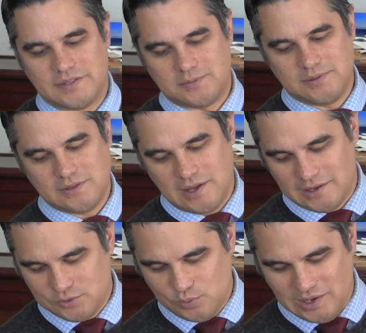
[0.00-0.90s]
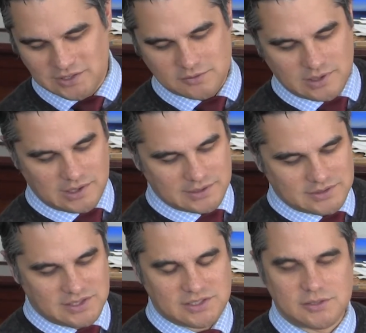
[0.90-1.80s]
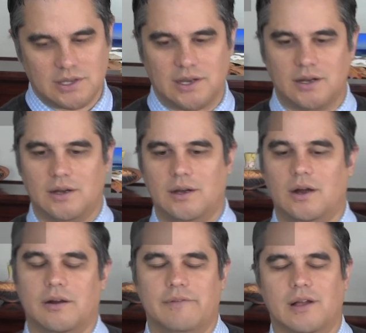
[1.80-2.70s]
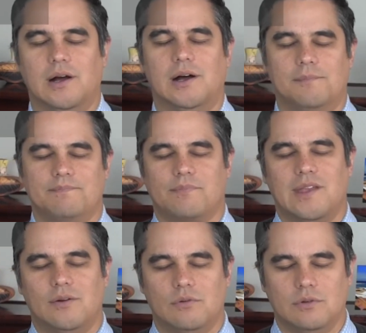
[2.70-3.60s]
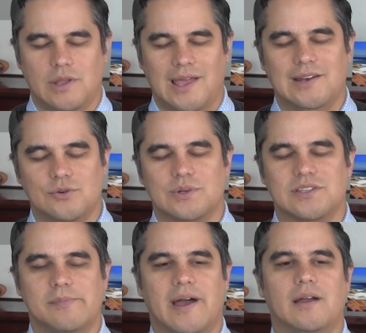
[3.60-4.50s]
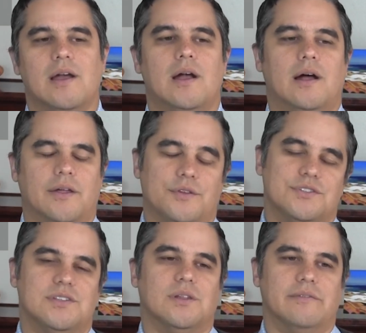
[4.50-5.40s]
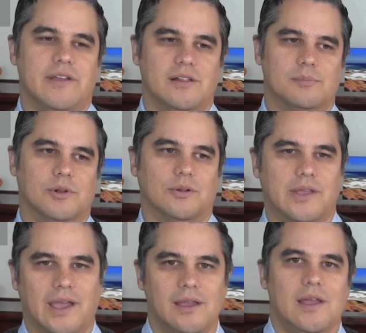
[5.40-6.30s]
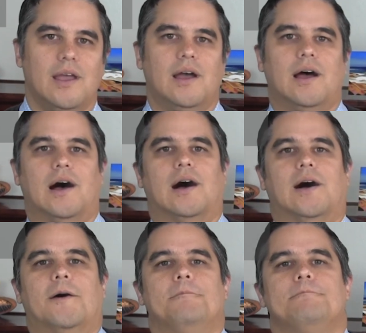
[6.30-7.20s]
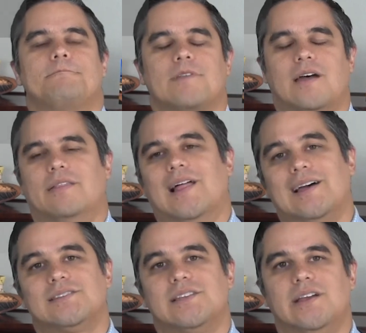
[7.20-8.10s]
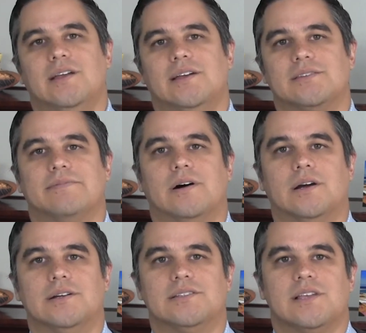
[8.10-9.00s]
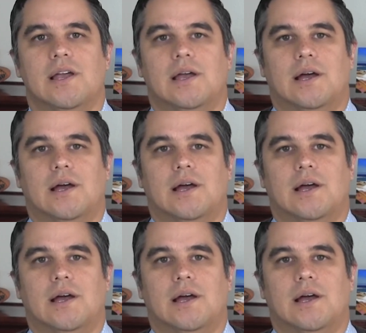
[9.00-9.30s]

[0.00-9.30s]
seats are heading towards the back, they're still available, okay? Last thing, as far as